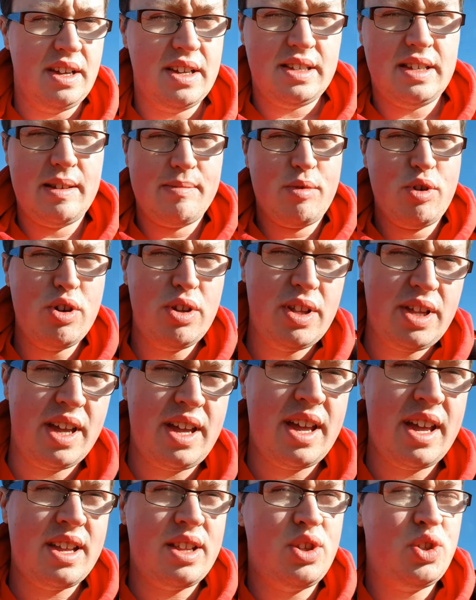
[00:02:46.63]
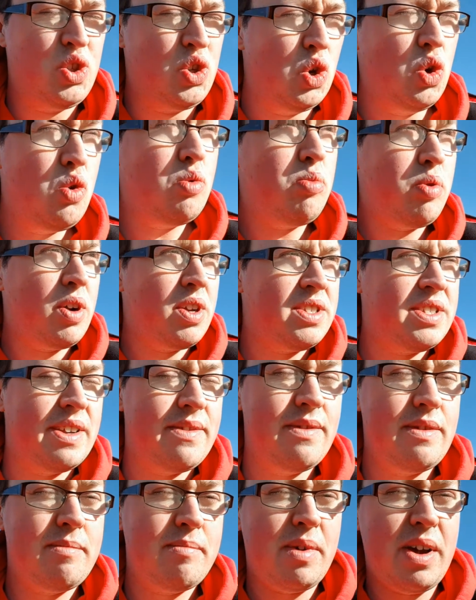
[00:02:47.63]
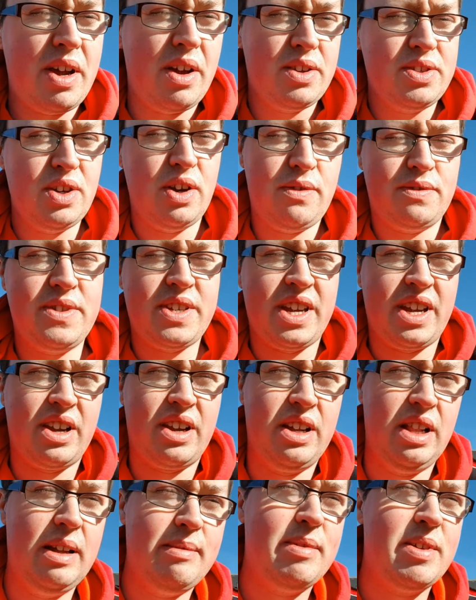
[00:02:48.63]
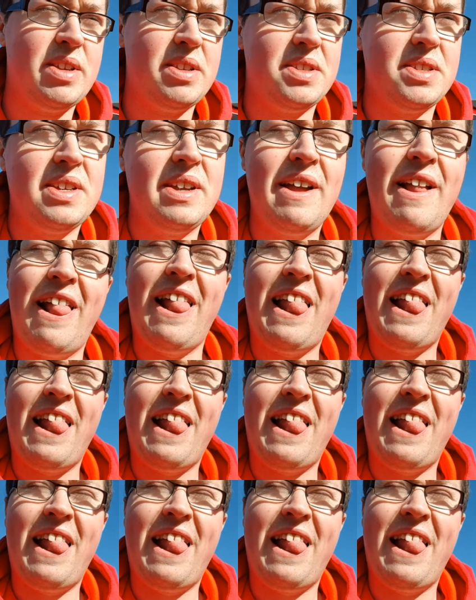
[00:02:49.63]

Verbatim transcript: So I'm only two point seven miles off ten kilometres.